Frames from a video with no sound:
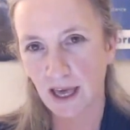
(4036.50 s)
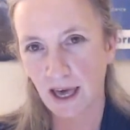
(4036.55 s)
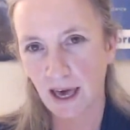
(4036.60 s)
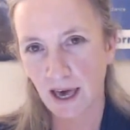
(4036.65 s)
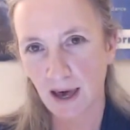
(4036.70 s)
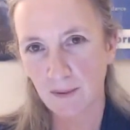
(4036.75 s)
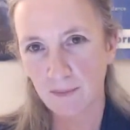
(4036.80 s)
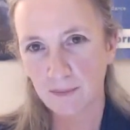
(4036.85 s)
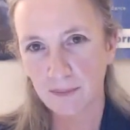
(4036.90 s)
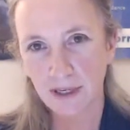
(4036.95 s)

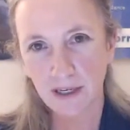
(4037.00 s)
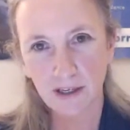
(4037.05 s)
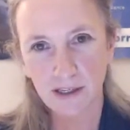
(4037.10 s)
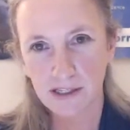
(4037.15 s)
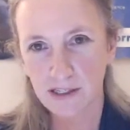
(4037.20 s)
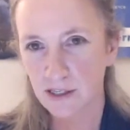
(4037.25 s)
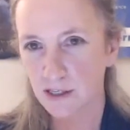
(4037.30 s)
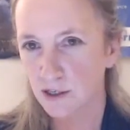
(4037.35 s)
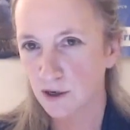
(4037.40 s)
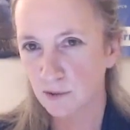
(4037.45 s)

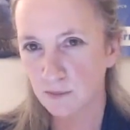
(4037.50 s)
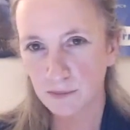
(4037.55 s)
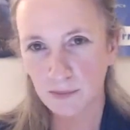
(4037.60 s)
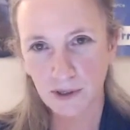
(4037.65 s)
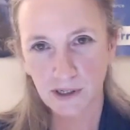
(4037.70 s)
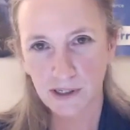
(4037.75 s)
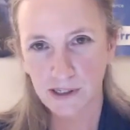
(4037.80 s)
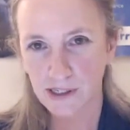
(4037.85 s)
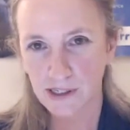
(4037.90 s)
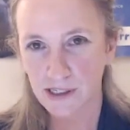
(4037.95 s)
Because the
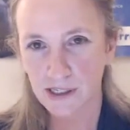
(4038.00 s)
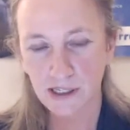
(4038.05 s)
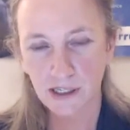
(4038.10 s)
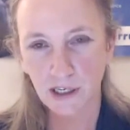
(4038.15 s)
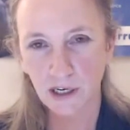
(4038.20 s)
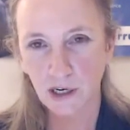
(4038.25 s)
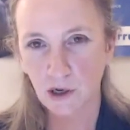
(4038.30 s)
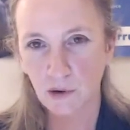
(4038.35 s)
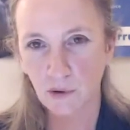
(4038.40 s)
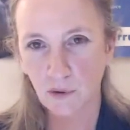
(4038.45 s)

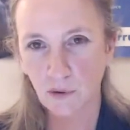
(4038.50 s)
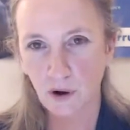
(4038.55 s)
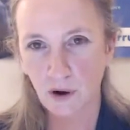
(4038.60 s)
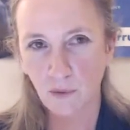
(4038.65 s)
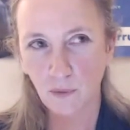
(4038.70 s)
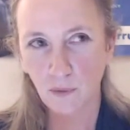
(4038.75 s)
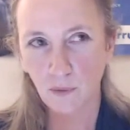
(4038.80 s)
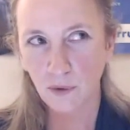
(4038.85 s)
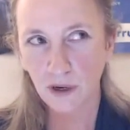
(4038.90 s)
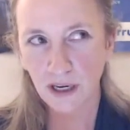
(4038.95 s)
numbers, you
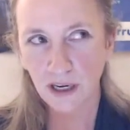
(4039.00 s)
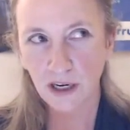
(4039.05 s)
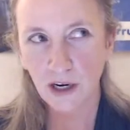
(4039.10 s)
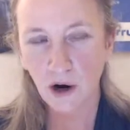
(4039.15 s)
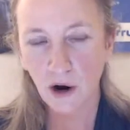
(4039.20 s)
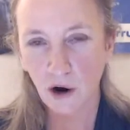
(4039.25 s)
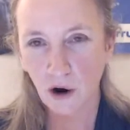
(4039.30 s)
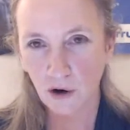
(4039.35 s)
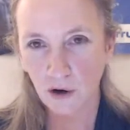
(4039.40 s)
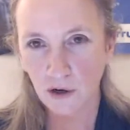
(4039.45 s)
know,
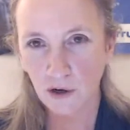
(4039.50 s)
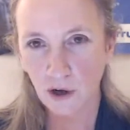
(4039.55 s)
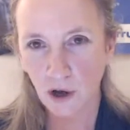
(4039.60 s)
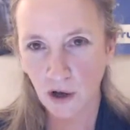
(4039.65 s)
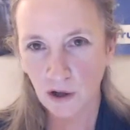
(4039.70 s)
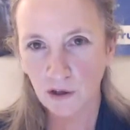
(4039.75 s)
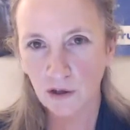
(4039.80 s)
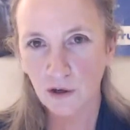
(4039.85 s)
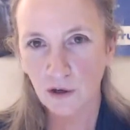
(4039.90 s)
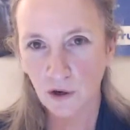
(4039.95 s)
we are
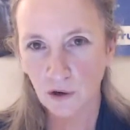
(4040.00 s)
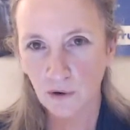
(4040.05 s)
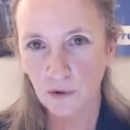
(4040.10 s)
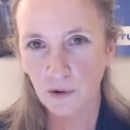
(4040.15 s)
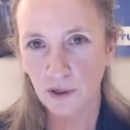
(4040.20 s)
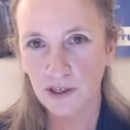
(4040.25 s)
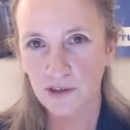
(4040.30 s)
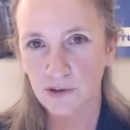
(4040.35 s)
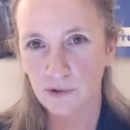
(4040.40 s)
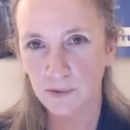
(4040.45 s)
not
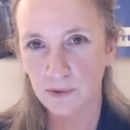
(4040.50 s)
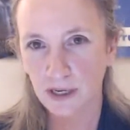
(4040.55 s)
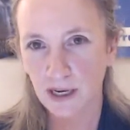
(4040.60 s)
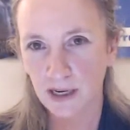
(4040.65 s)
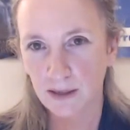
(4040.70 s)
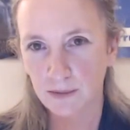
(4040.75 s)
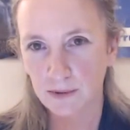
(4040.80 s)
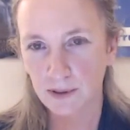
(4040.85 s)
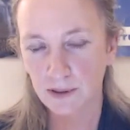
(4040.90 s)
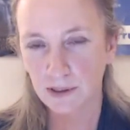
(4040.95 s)
going to be
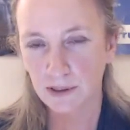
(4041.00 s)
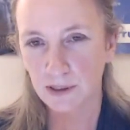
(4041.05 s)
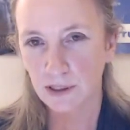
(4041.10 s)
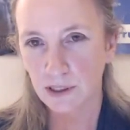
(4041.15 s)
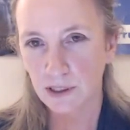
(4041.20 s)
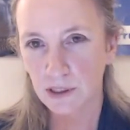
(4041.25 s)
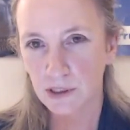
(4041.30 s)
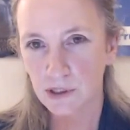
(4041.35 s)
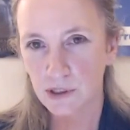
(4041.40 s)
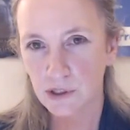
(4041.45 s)
able
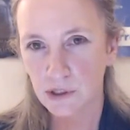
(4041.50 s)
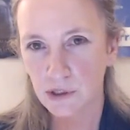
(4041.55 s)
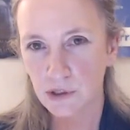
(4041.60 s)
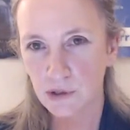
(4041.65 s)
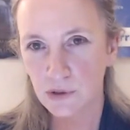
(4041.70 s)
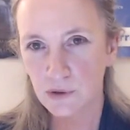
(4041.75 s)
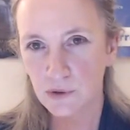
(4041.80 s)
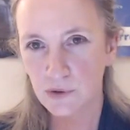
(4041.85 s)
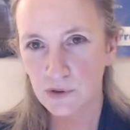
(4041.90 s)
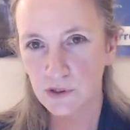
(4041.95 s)

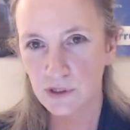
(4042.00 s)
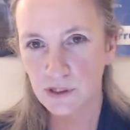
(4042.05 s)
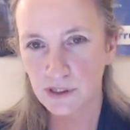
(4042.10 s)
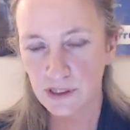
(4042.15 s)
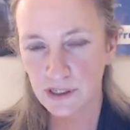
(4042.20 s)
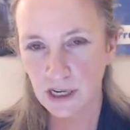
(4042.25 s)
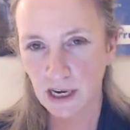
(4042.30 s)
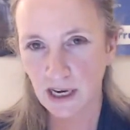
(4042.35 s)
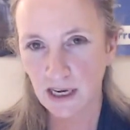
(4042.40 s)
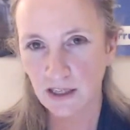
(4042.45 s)
to
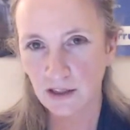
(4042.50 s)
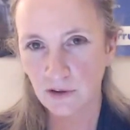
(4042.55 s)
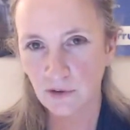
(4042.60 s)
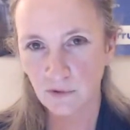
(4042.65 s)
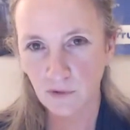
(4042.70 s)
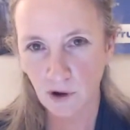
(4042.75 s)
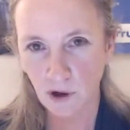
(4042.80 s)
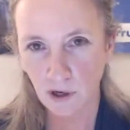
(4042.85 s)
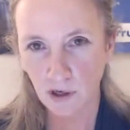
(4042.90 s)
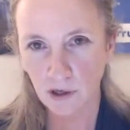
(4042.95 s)
sustain
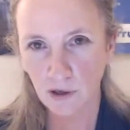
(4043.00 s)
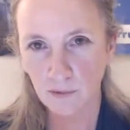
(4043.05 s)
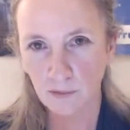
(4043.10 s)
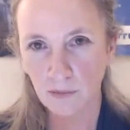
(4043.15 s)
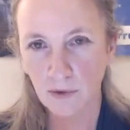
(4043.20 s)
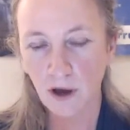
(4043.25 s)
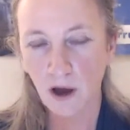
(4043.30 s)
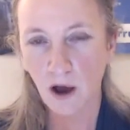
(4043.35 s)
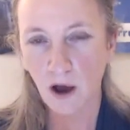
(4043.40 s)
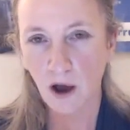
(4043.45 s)
the
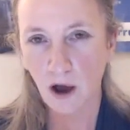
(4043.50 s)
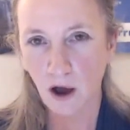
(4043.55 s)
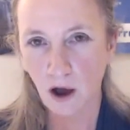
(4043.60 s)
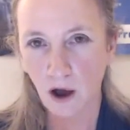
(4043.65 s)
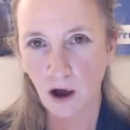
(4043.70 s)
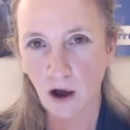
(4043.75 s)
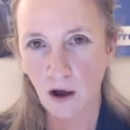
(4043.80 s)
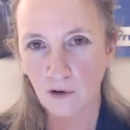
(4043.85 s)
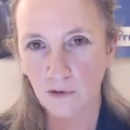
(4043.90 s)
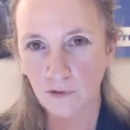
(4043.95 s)
volume
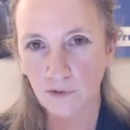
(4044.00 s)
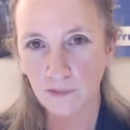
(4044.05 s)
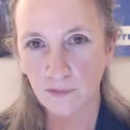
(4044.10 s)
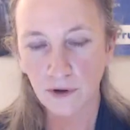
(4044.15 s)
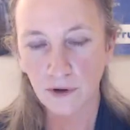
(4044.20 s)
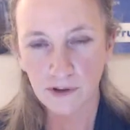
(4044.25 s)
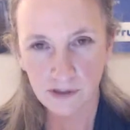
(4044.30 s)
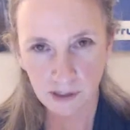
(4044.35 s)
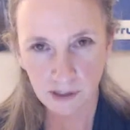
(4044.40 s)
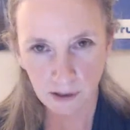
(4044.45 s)
of
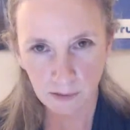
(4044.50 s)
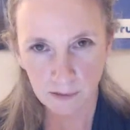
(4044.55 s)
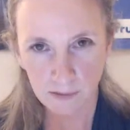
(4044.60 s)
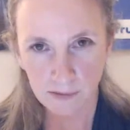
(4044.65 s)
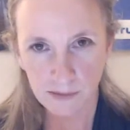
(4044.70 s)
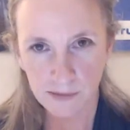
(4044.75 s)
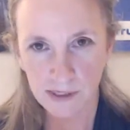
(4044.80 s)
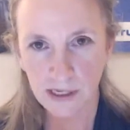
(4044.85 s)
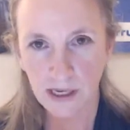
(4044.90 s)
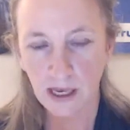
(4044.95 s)

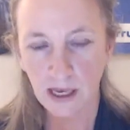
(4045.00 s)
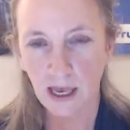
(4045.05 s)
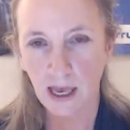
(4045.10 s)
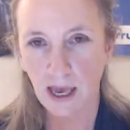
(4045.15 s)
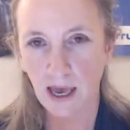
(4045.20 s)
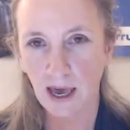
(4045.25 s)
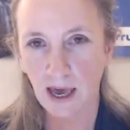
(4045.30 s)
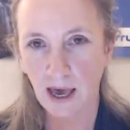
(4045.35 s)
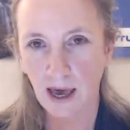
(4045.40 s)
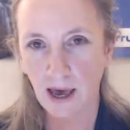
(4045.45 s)
Muslims.
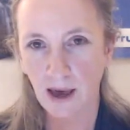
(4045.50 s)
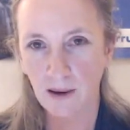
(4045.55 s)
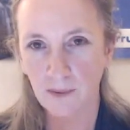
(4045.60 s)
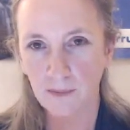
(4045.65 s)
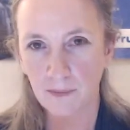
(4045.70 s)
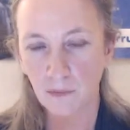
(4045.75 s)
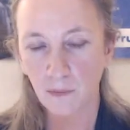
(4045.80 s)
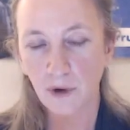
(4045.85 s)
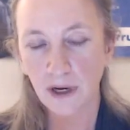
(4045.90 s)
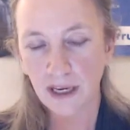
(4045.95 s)

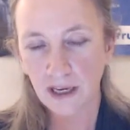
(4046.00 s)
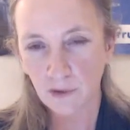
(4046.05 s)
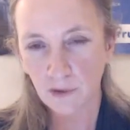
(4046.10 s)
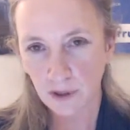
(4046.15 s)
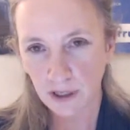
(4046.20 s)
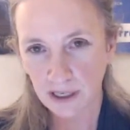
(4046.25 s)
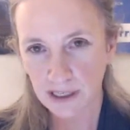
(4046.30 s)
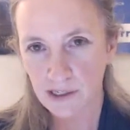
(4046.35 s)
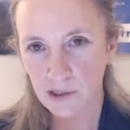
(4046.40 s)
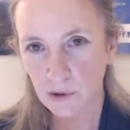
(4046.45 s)

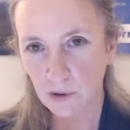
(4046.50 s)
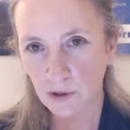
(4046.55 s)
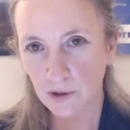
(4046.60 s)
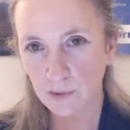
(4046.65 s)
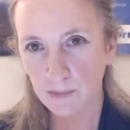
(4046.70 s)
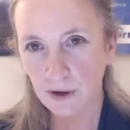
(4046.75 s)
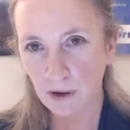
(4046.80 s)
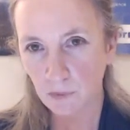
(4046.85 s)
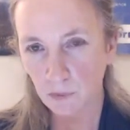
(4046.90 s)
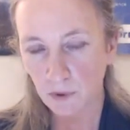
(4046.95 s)
When I talk
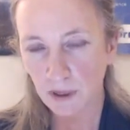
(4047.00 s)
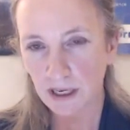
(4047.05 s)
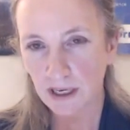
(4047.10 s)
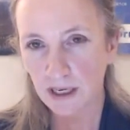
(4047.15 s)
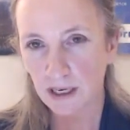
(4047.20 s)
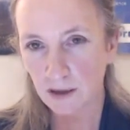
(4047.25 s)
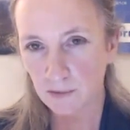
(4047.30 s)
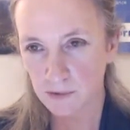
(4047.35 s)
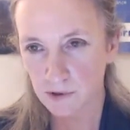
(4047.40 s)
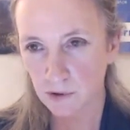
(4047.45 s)
about
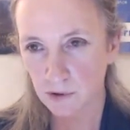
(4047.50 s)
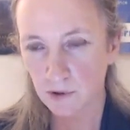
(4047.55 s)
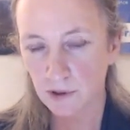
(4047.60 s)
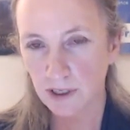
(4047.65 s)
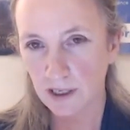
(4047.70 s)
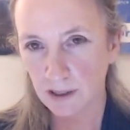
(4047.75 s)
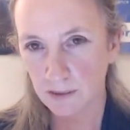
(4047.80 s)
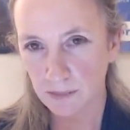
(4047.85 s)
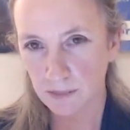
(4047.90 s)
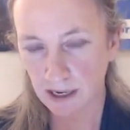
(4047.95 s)
we, I'm
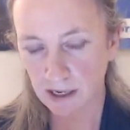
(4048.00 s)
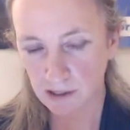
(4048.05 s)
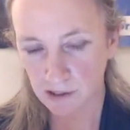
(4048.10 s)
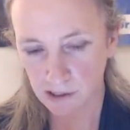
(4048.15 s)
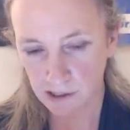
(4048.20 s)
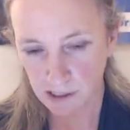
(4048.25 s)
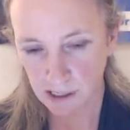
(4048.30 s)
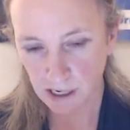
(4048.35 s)
talking about